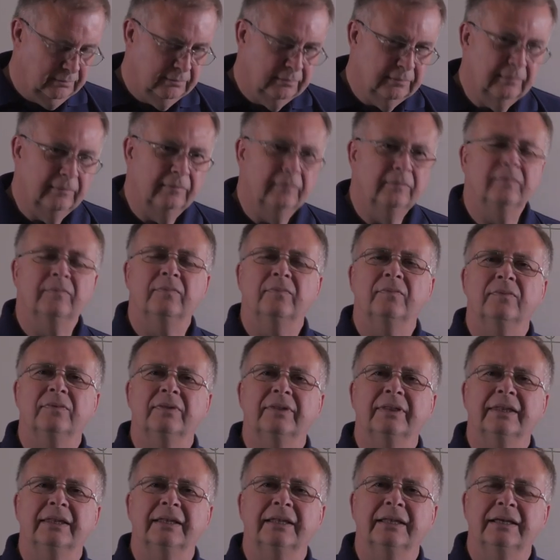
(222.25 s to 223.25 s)

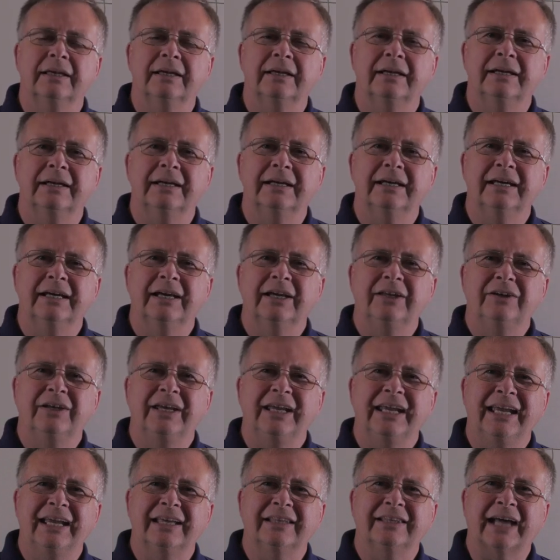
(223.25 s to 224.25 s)
can
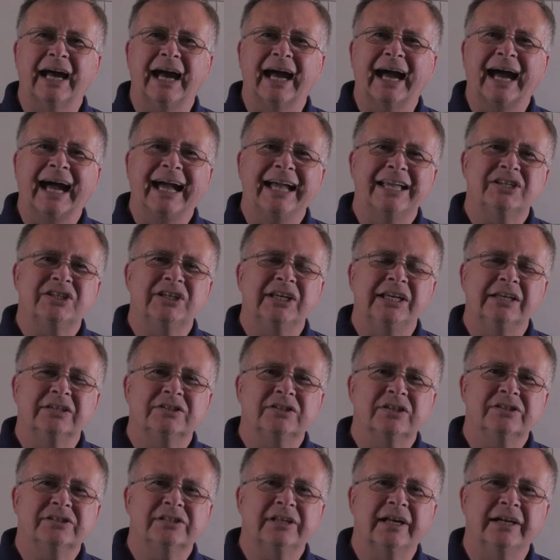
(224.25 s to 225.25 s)
you hear that actually
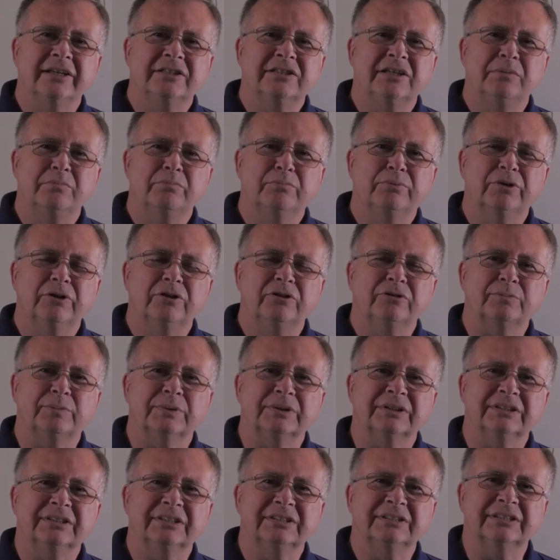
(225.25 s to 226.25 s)
is a slight
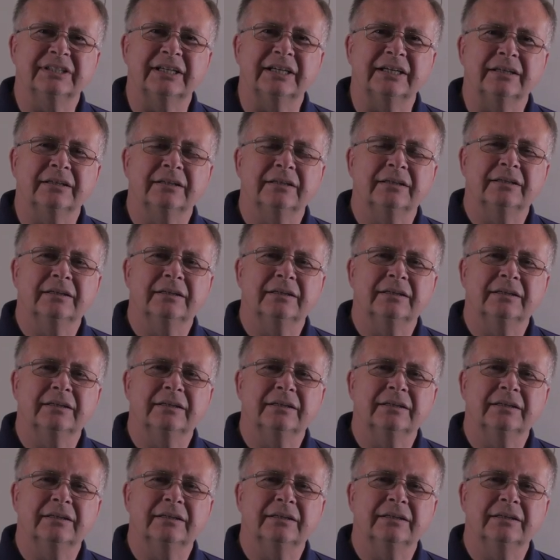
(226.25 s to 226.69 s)
improvement, isn't it?